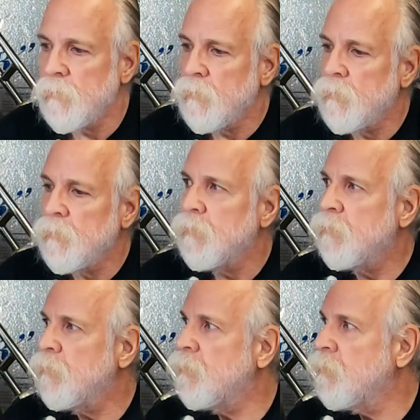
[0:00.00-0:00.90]

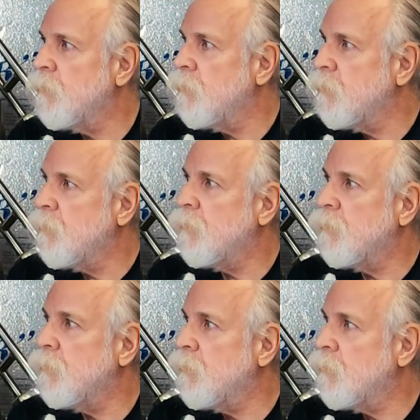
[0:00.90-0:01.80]

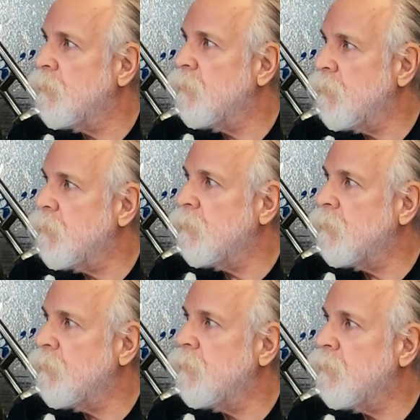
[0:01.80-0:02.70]

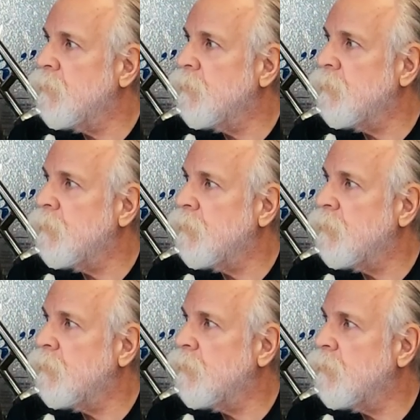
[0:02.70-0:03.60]

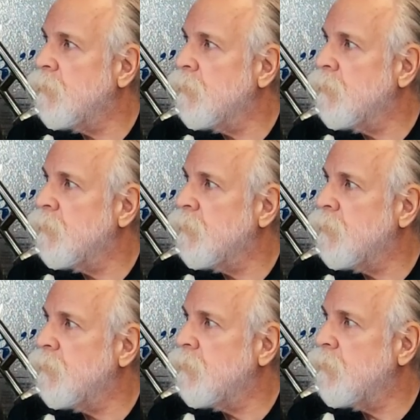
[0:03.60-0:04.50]

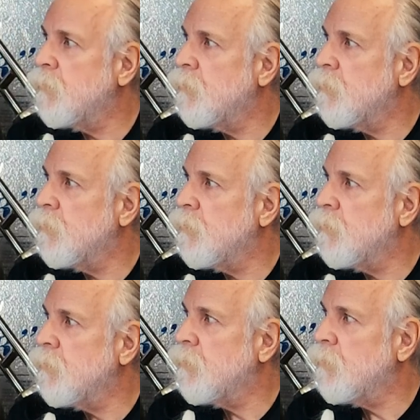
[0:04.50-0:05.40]

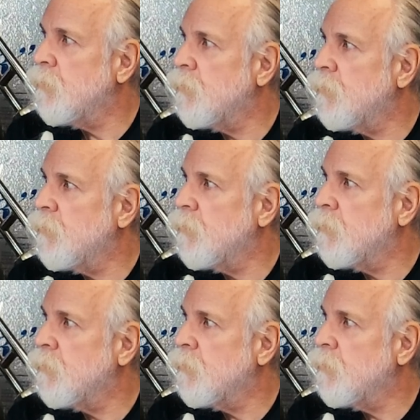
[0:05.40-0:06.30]

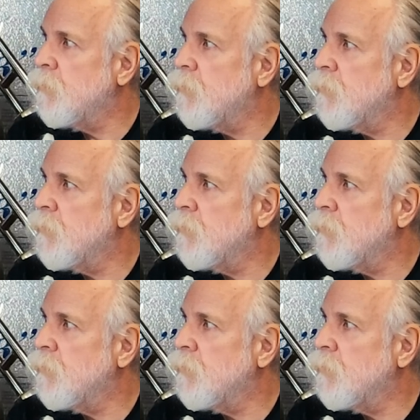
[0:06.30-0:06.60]
[no speech]